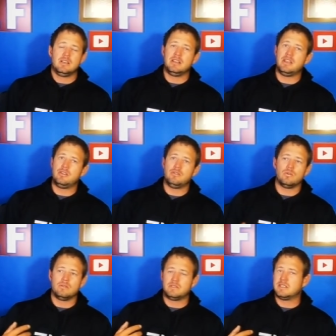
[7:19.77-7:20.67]
And then you
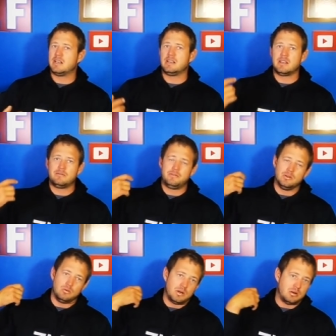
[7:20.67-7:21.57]
all of a sudden can
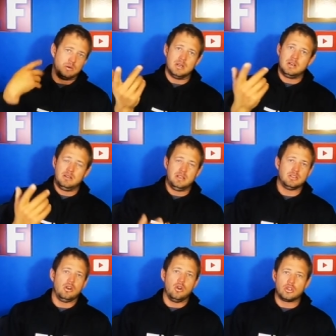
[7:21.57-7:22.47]
feel, wow, there's
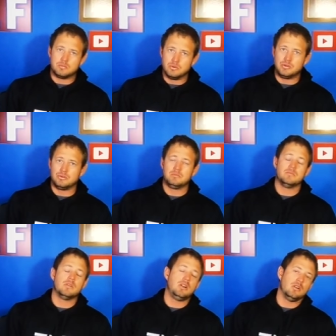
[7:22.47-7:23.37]
a lot more
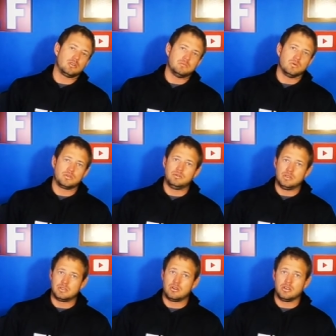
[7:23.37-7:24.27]
to, a lot more to
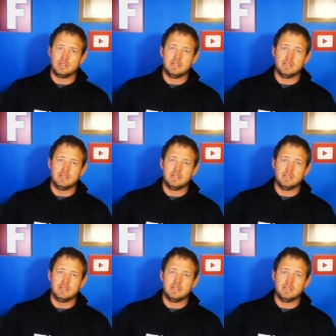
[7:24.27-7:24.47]
this rod